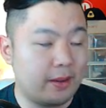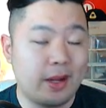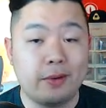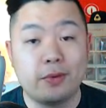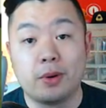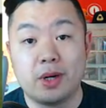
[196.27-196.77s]
I
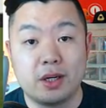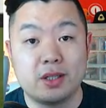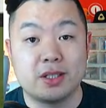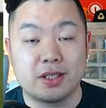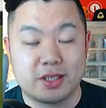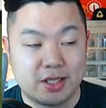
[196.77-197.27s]
would say
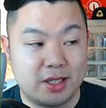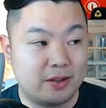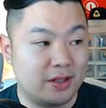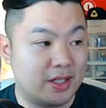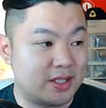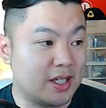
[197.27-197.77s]
everyone on
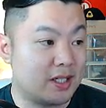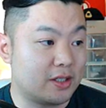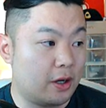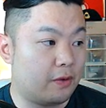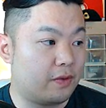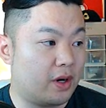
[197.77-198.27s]
this,
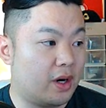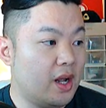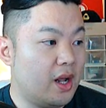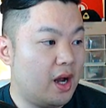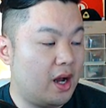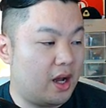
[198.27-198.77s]
list has
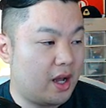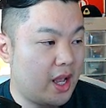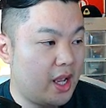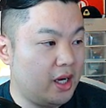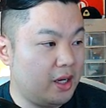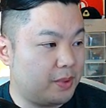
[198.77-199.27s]
over
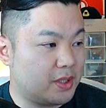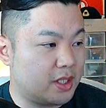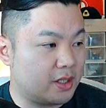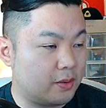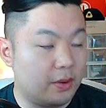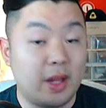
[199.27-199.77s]

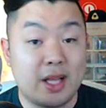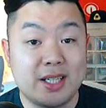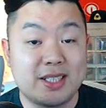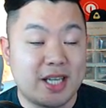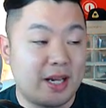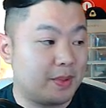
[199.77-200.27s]
80
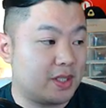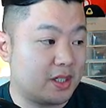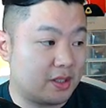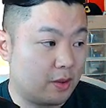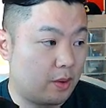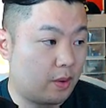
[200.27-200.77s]
potential, well, at least
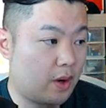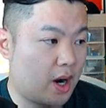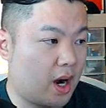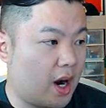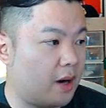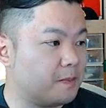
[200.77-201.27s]
80
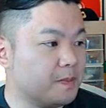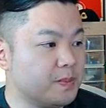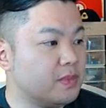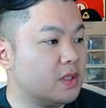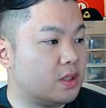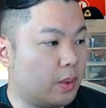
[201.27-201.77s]
potential or
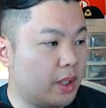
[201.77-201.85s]
higher.